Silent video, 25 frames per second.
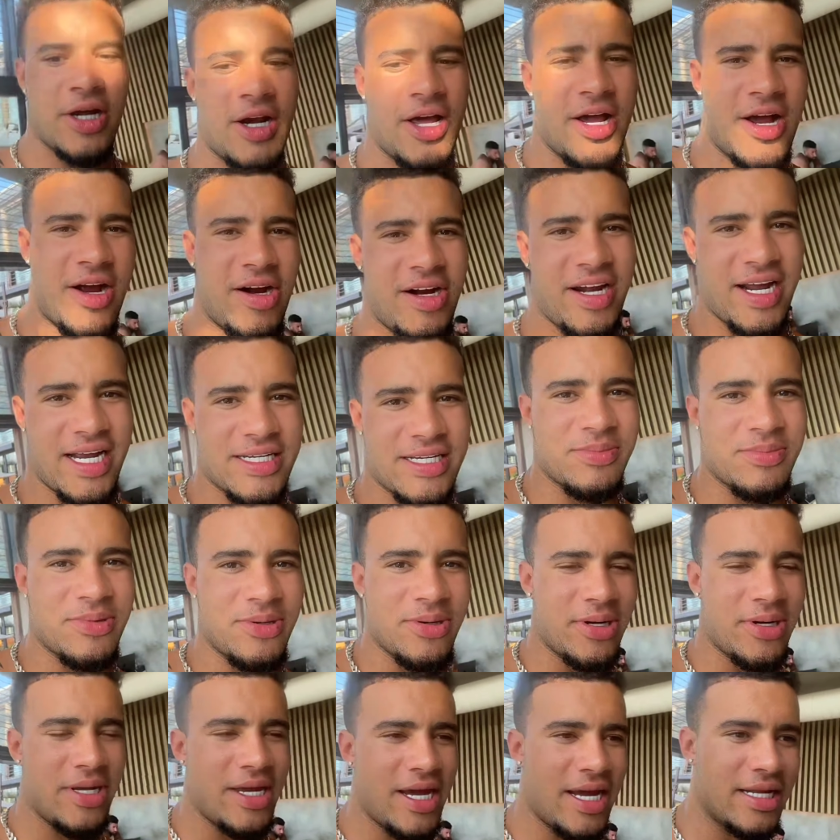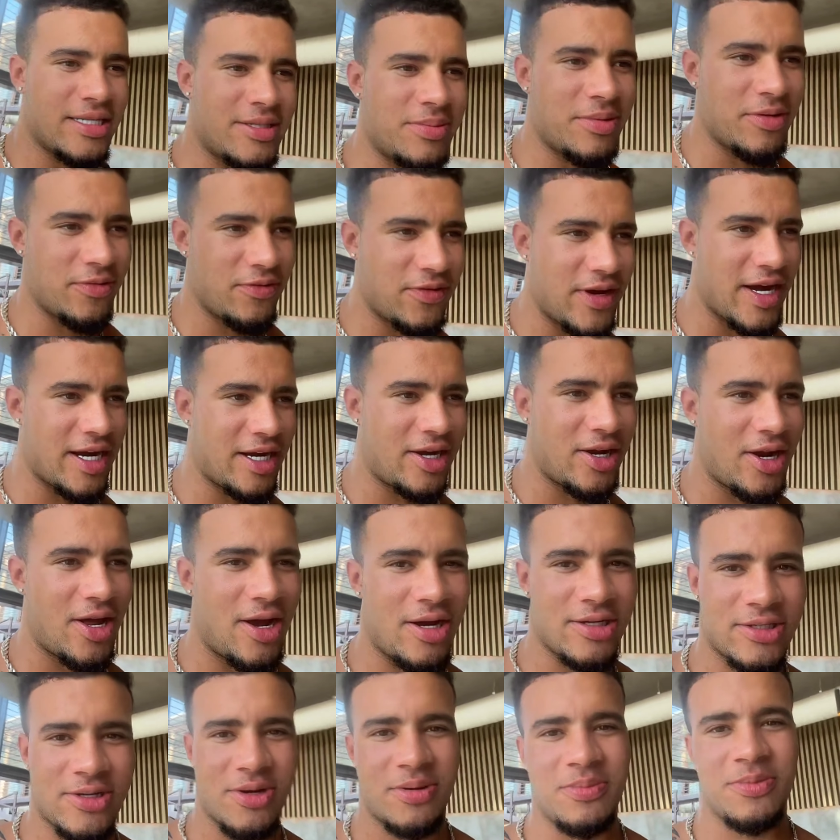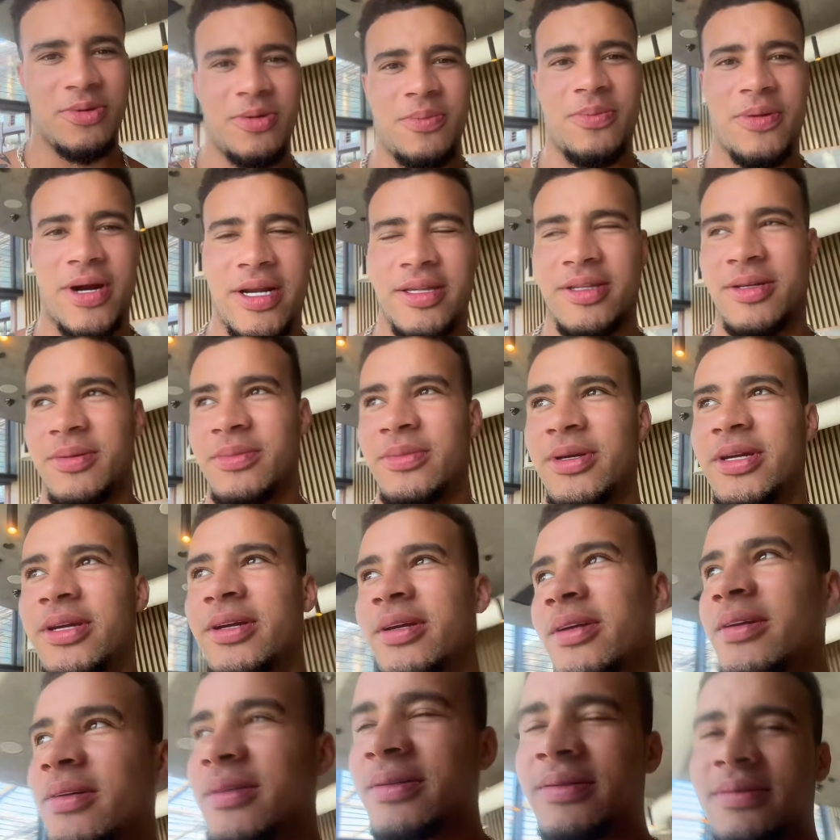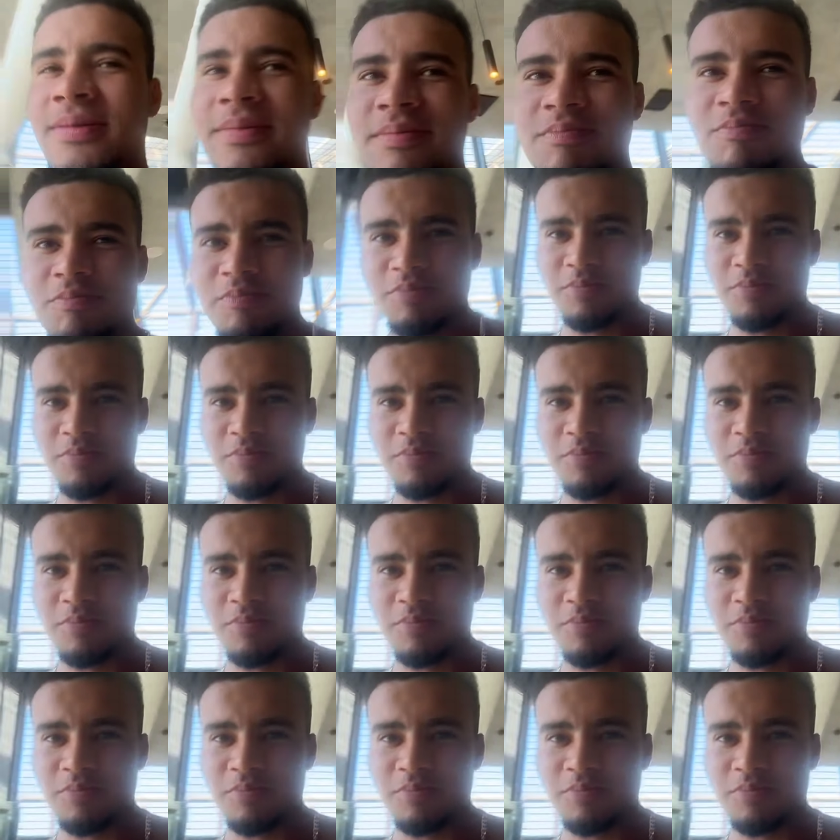Clark has more. Yeah, to be fair, Clark's got more bread than me.